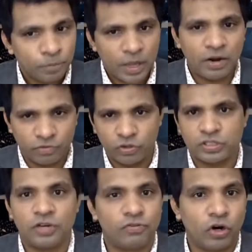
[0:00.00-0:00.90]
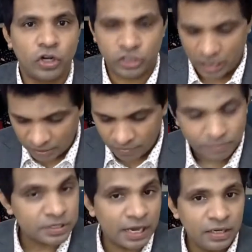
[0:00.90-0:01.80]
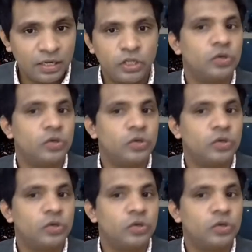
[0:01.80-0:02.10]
And of course, the photo sharing website,